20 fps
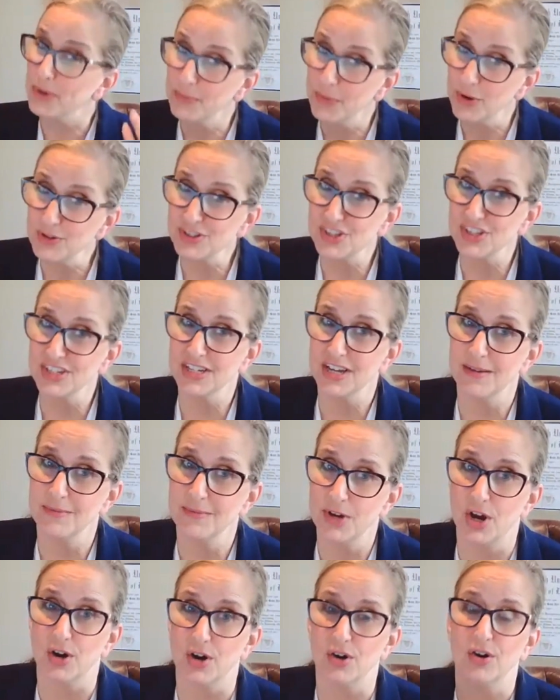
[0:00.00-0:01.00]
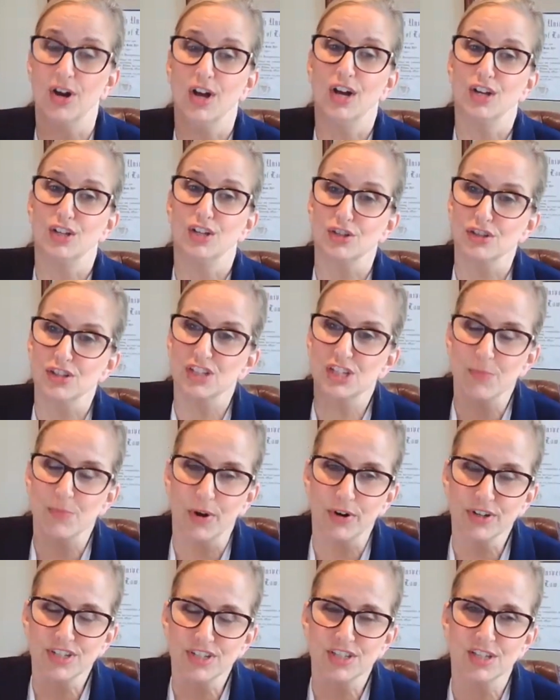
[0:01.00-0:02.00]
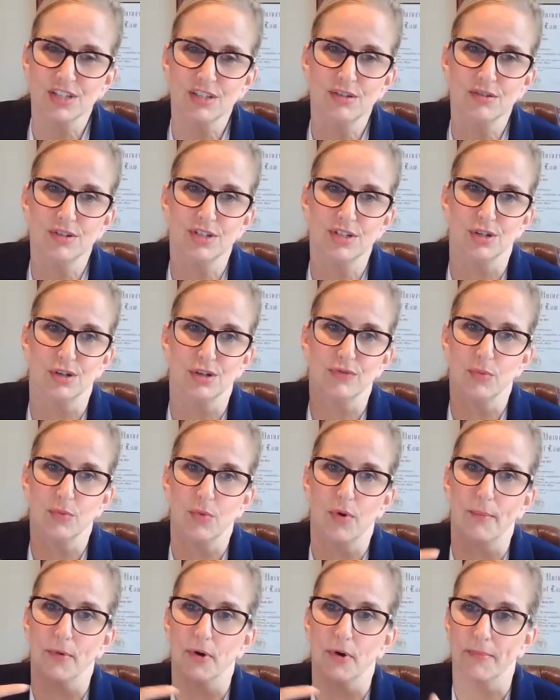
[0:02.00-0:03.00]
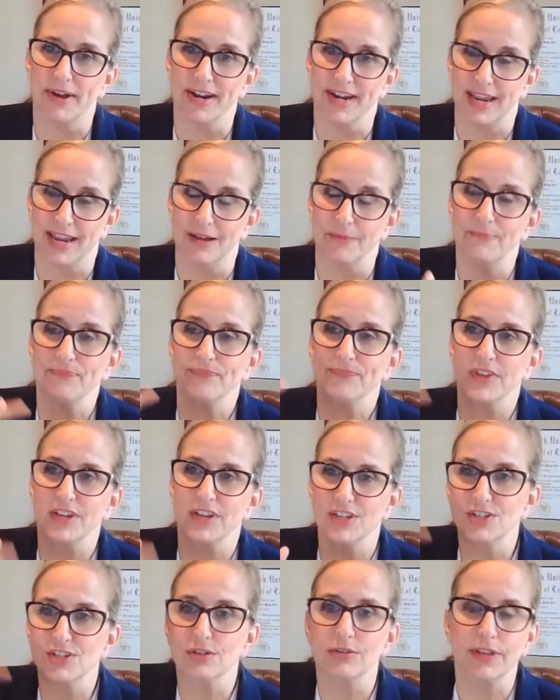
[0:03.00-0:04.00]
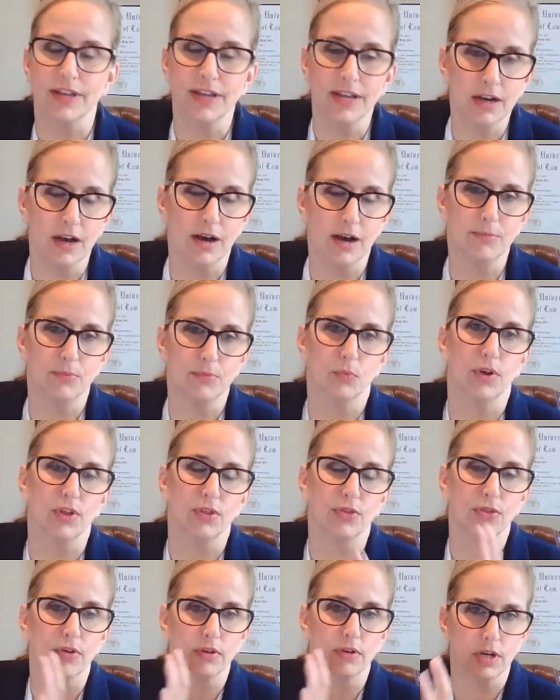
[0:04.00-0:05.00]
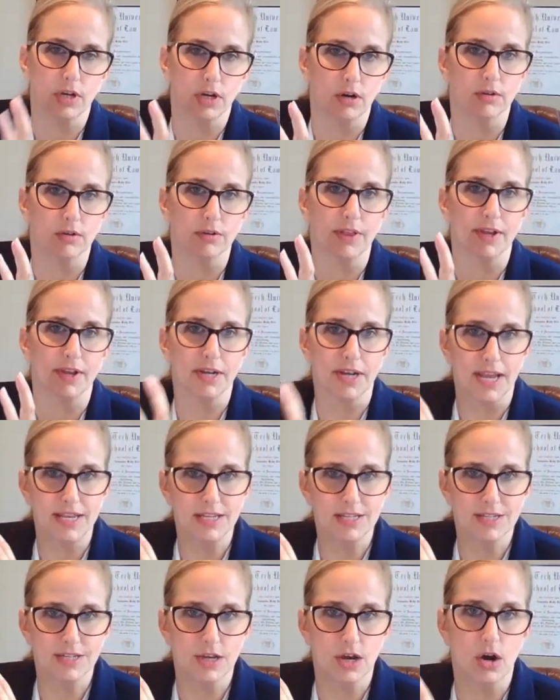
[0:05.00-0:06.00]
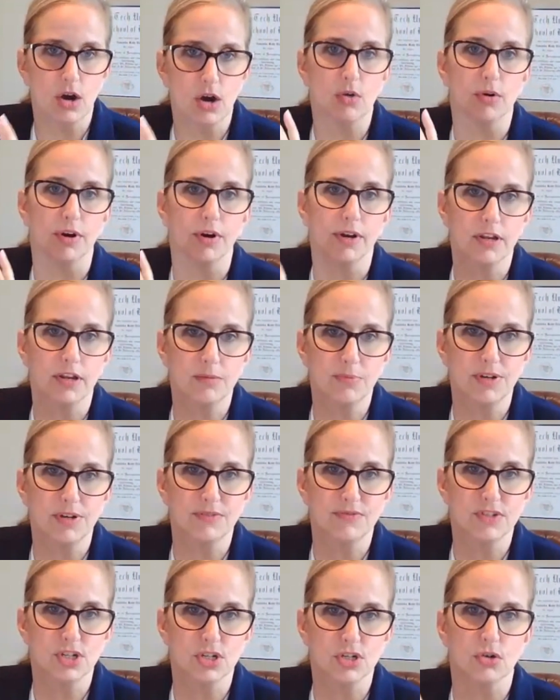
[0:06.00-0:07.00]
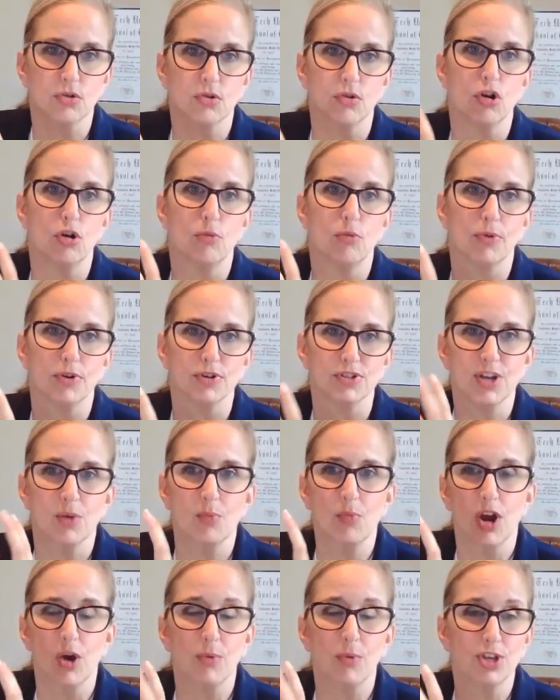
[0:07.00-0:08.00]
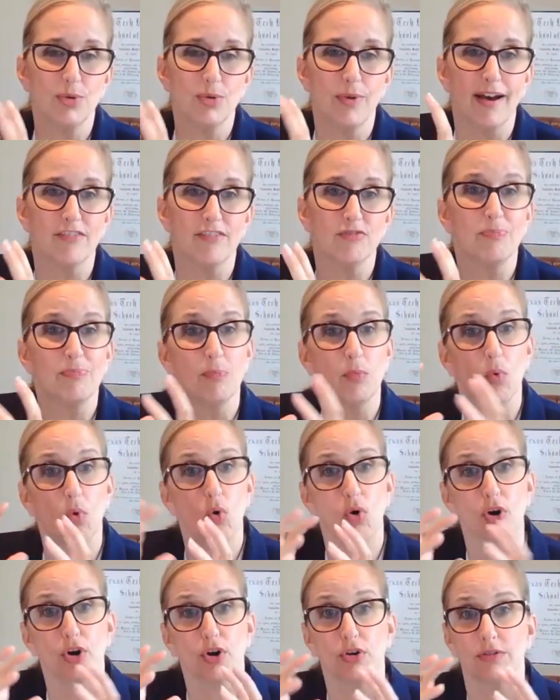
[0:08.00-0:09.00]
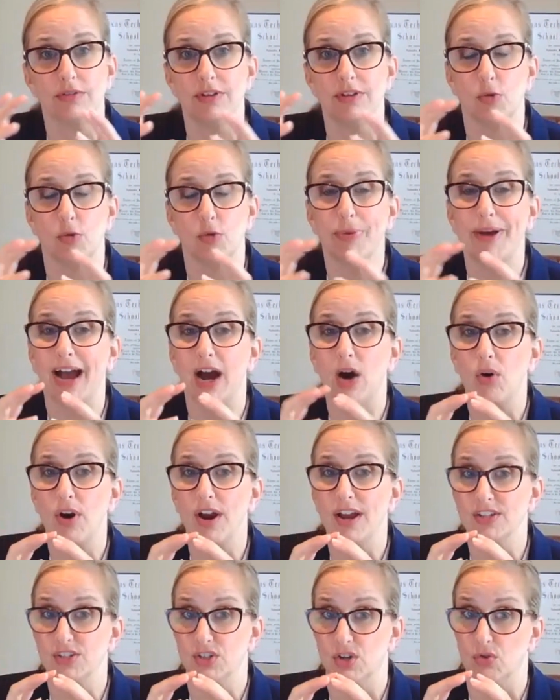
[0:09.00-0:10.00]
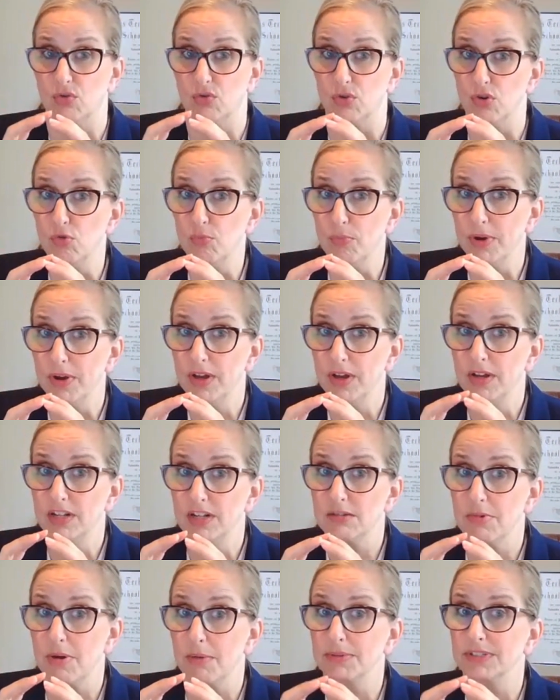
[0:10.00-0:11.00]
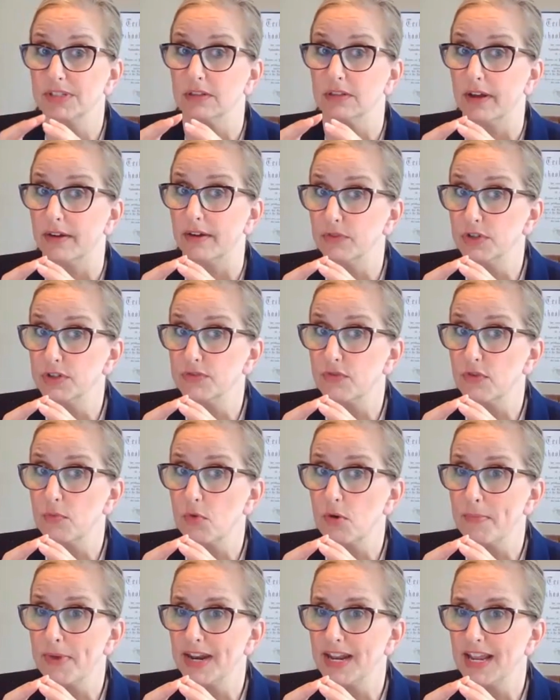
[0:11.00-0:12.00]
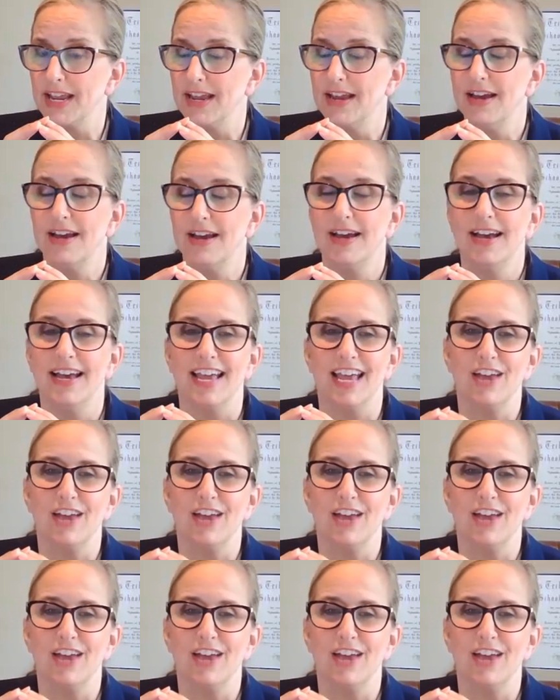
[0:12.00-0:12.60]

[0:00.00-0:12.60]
But most of the time, no. So the smartest thing you can do if you want more money is to link up with, like an ACO or an independent physician group or somewhere where you have more, power as a group to be able to leverage for more money.